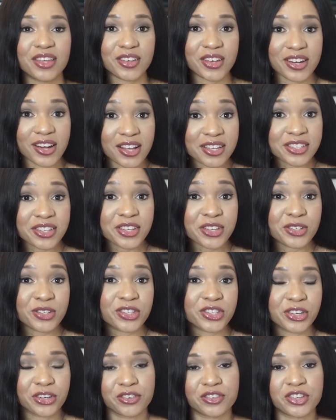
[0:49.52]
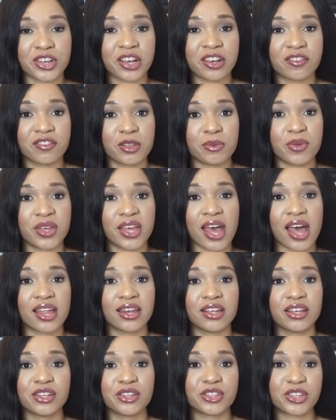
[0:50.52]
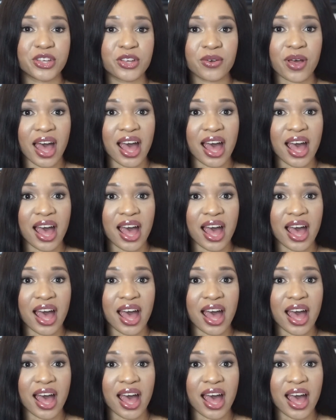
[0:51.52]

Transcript: You can also use Surfshark VPN to